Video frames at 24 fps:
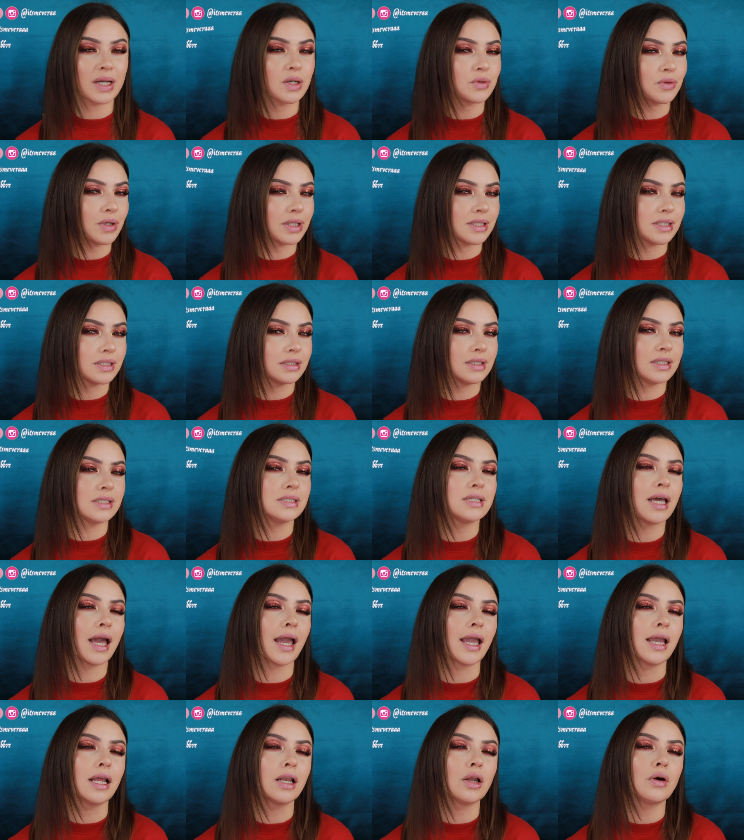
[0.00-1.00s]
created this
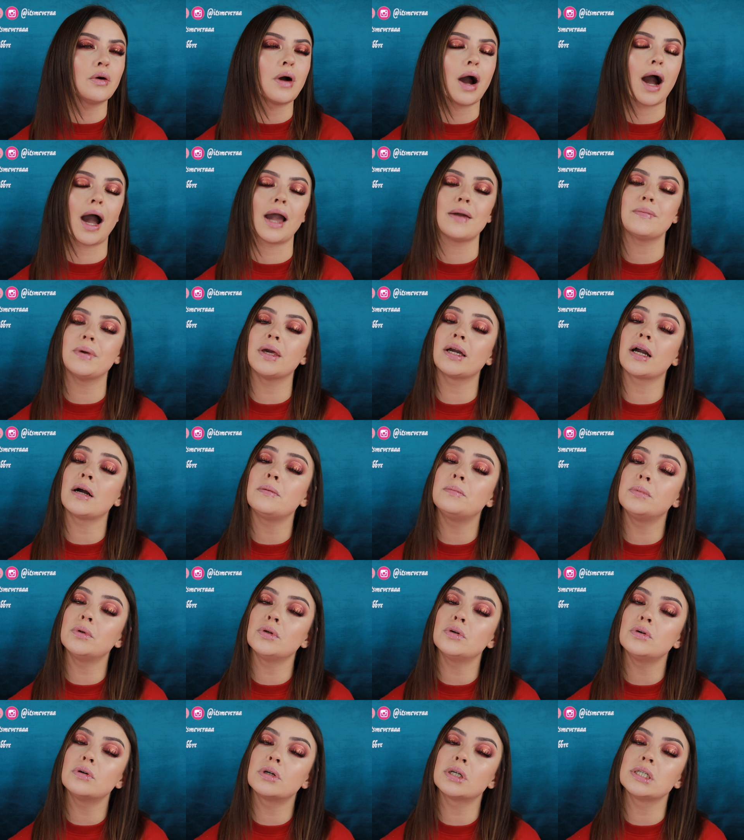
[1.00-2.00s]
halo eye makeup
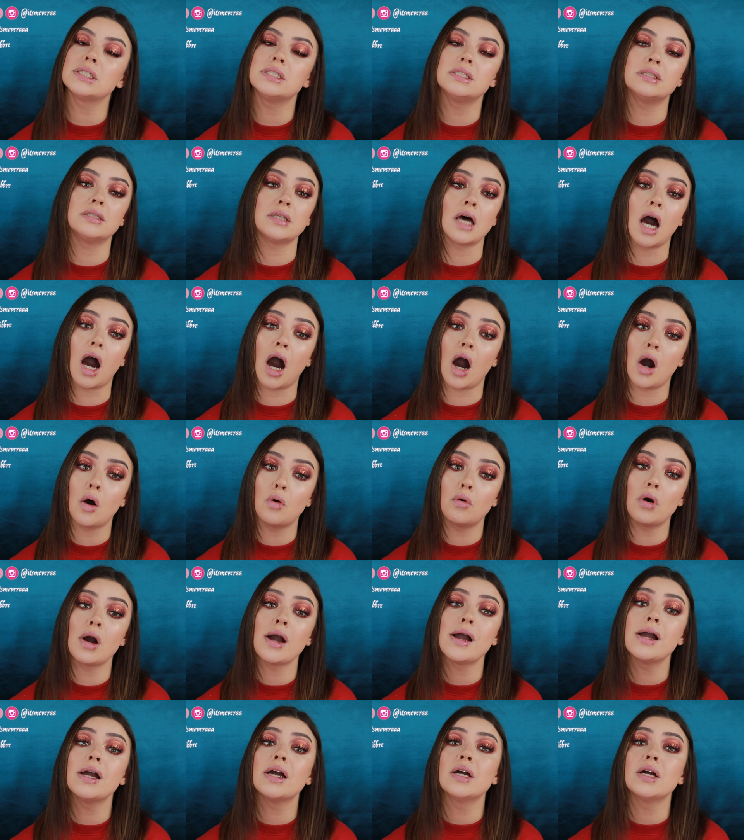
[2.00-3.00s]
look. So